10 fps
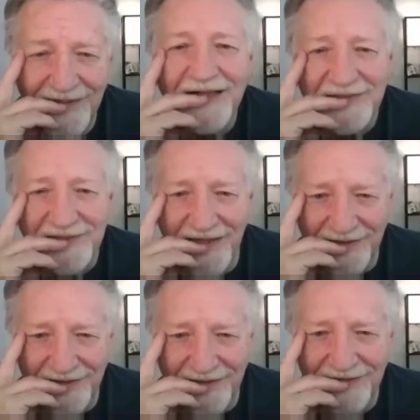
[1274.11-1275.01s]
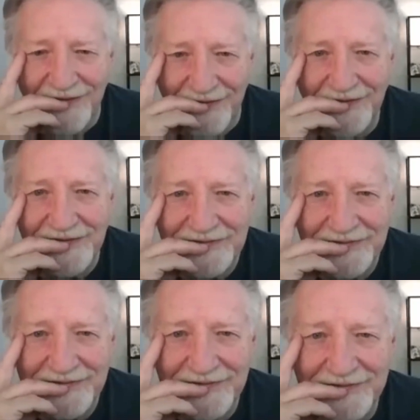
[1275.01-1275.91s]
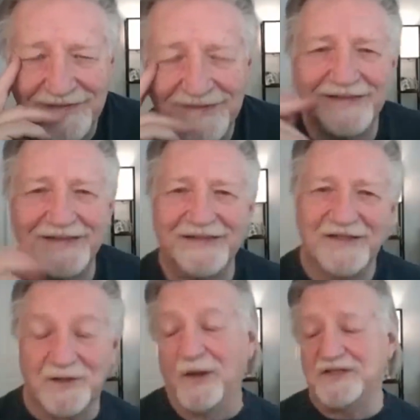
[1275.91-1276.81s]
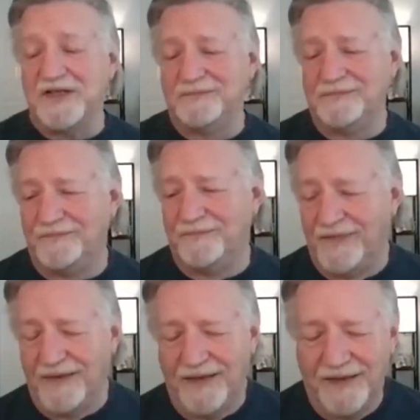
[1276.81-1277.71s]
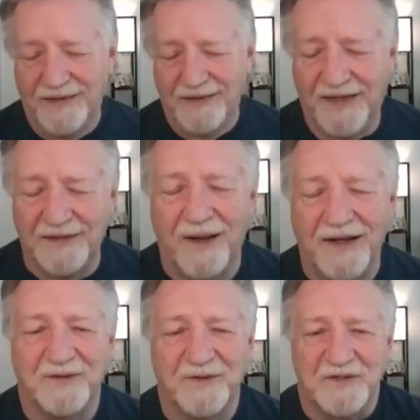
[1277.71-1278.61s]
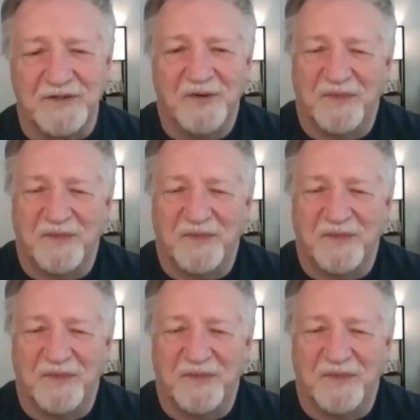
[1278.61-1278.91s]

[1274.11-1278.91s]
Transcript: are, yeah. yeah. Yeah. So I wish I'd taken a box of those home, but I didn't.